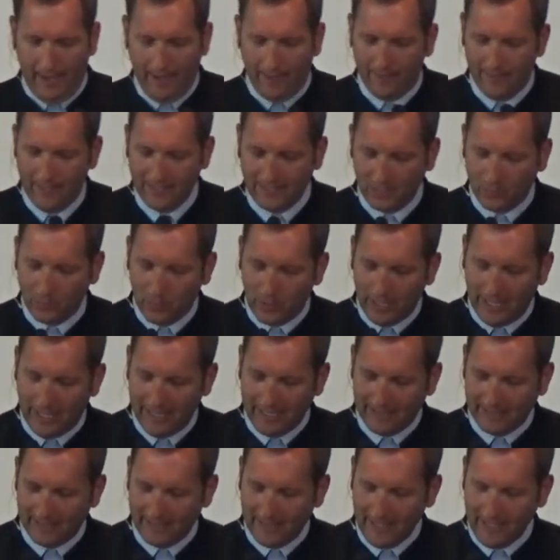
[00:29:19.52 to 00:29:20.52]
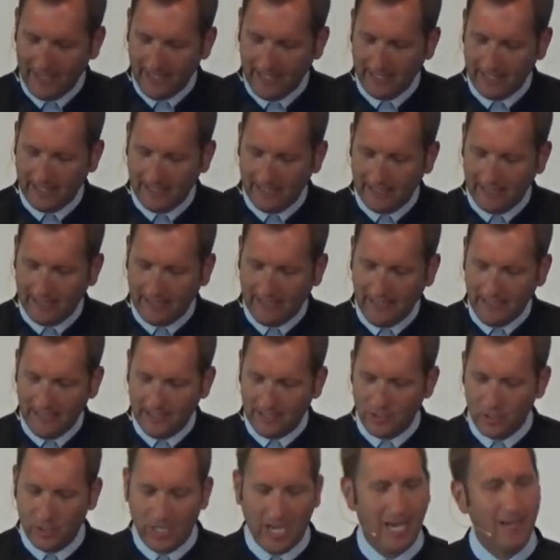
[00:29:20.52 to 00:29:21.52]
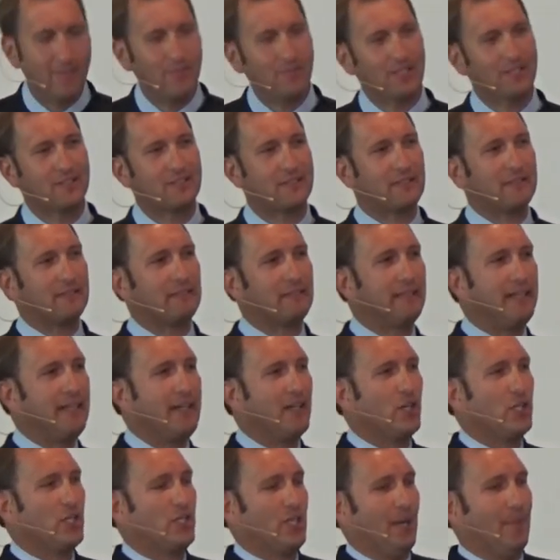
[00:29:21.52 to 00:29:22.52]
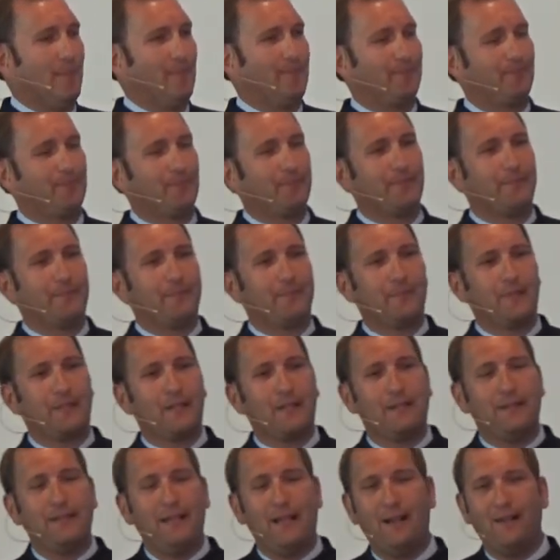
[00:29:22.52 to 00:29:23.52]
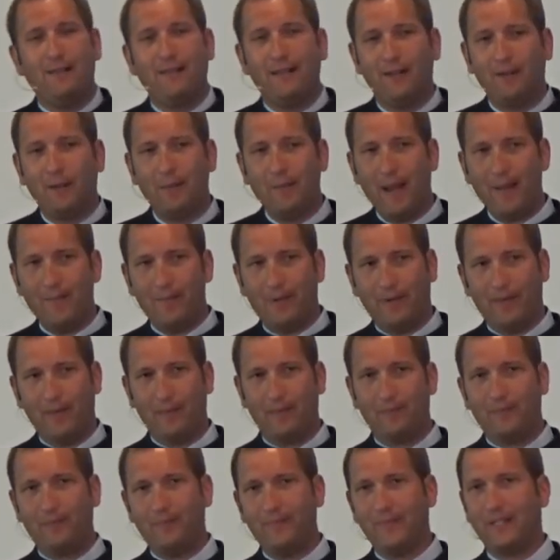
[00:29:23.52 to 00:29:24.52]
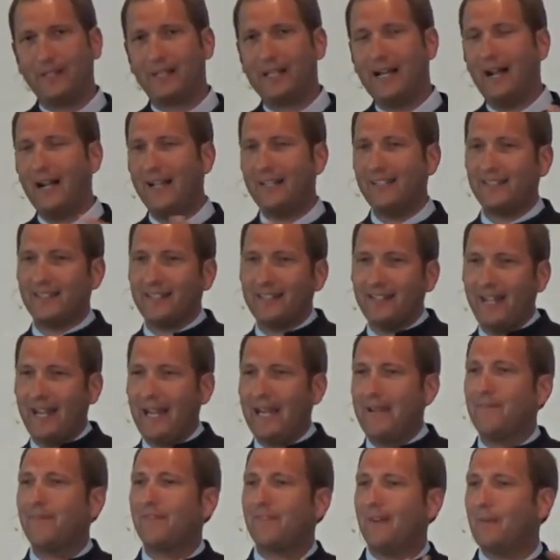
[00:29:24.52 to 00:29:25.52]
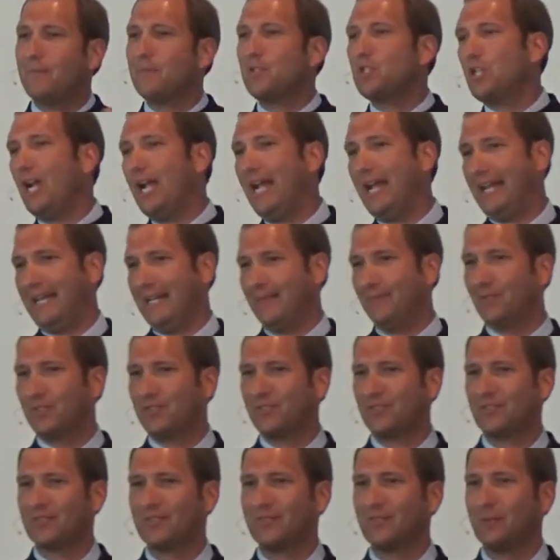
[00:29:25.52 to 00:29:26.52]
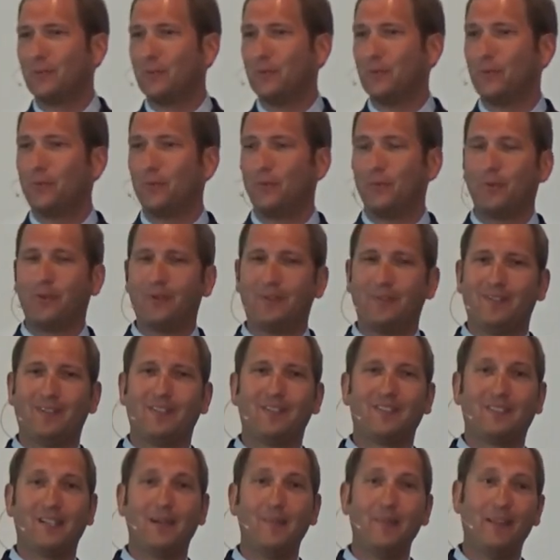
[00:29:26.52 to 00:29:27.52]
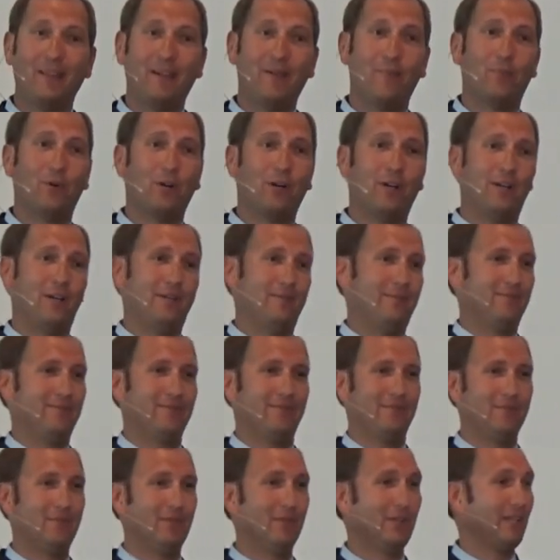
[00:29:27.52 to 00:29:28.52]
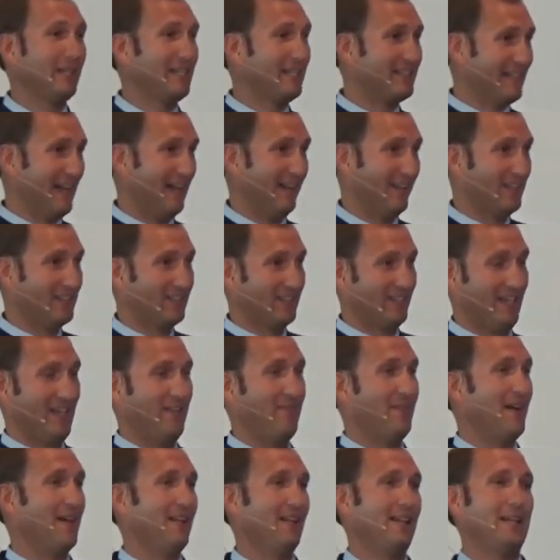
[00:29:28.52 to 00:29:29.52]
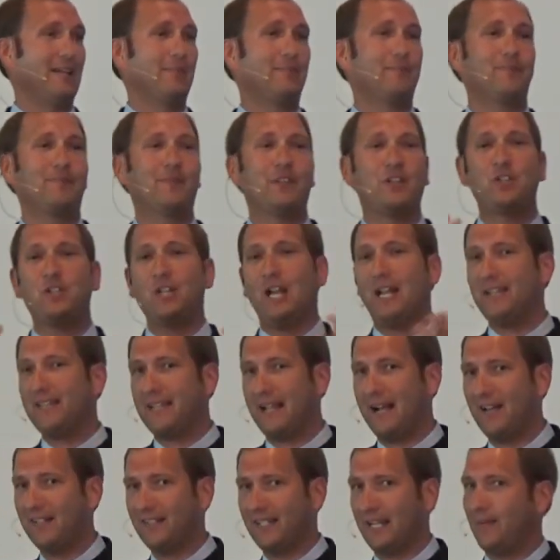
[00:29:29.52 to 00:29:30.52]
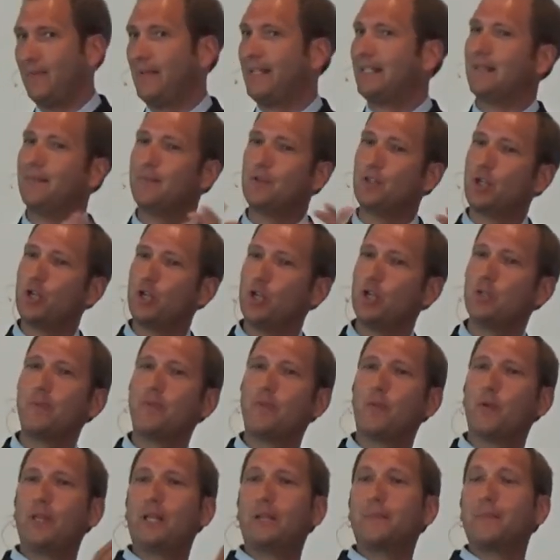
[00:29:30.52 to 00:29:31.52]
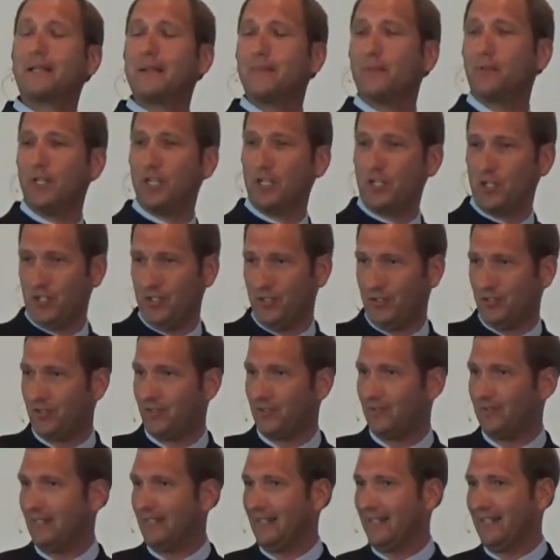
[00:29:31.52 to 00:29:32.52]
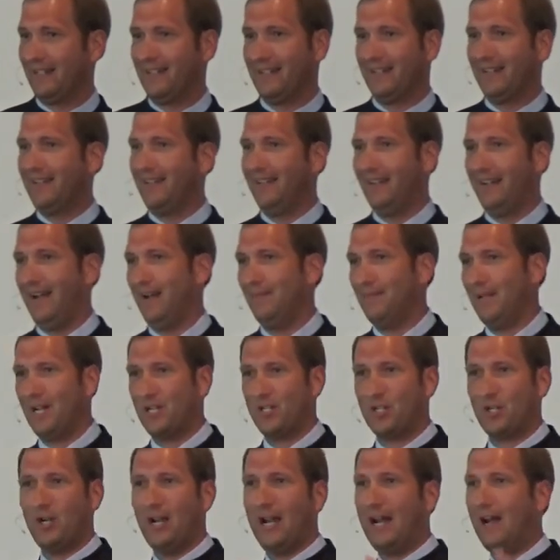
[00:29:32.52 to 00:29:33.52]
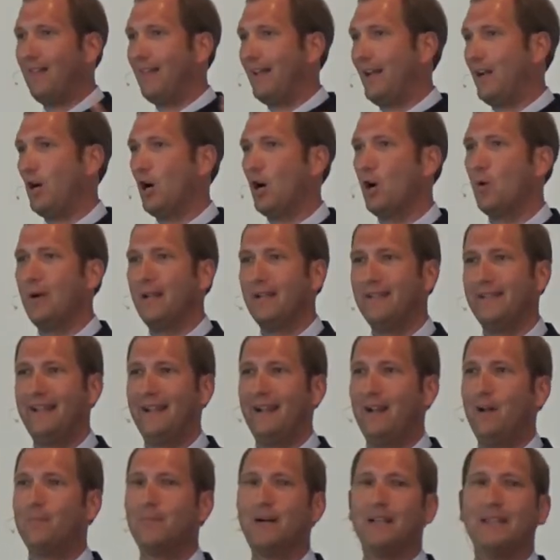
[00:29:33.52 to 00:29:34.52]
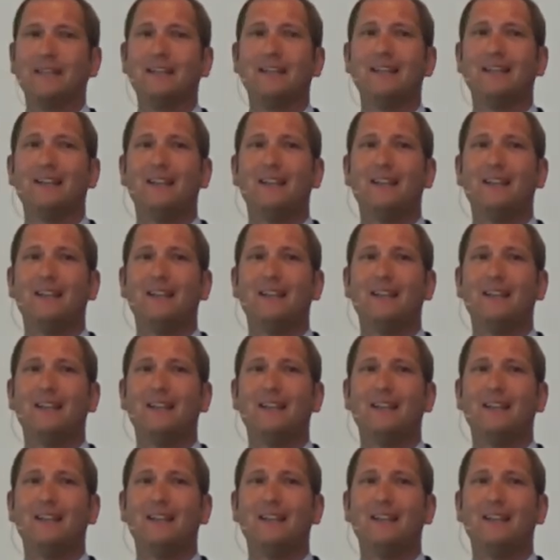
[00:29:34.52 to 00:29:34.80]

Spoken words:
This is what I see in James's leadership. Now remember, the guys that came from James, some of them were really zealous, and they felt like the Gentiles had to become Jews before they could become Christians. I'm not sure how that all went down, but